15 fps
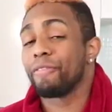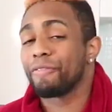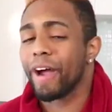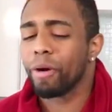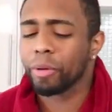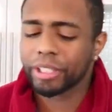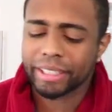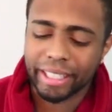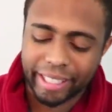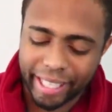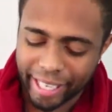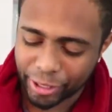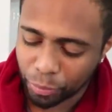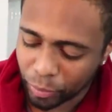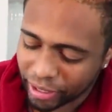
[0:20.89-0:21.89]
Now if I were to
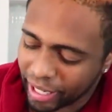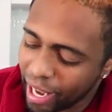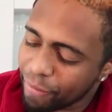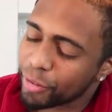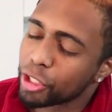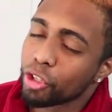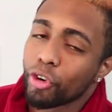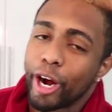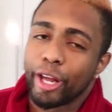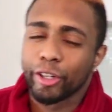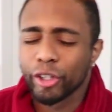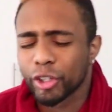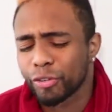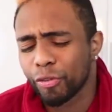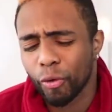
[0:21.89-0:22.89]
guess what Kevin
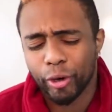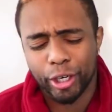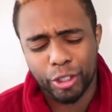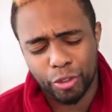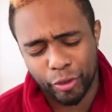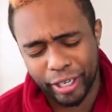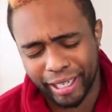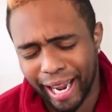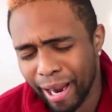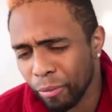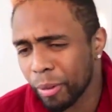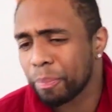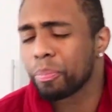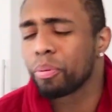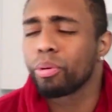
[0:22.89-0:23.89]
Durant looks for in a drink,
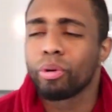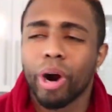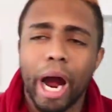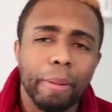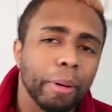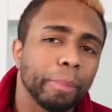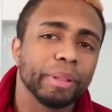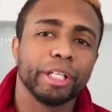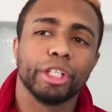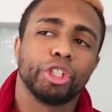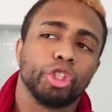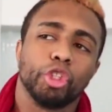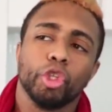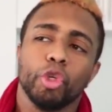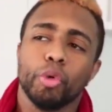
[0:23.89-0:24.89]
I would probably
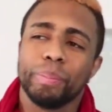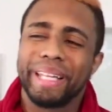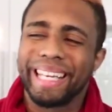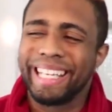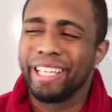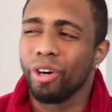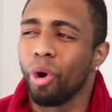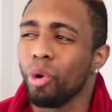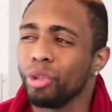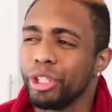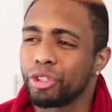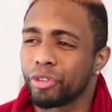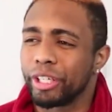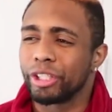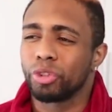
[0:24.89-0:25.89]
assume that he
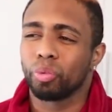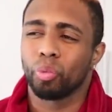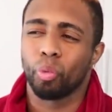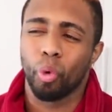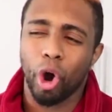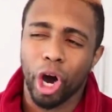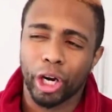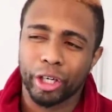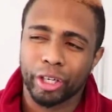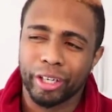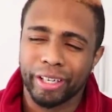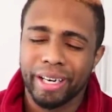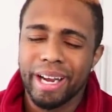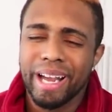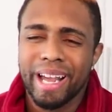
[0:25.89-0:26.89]
only drinks
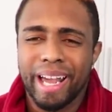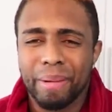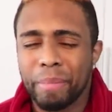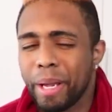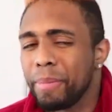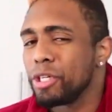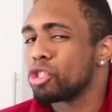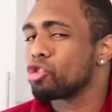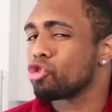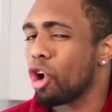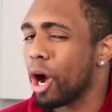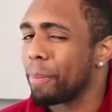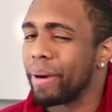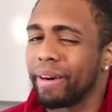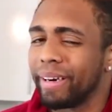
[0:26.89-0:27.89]
water and maybe
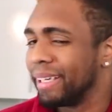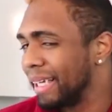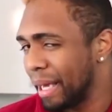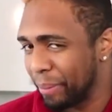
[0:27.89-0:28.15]
strawberry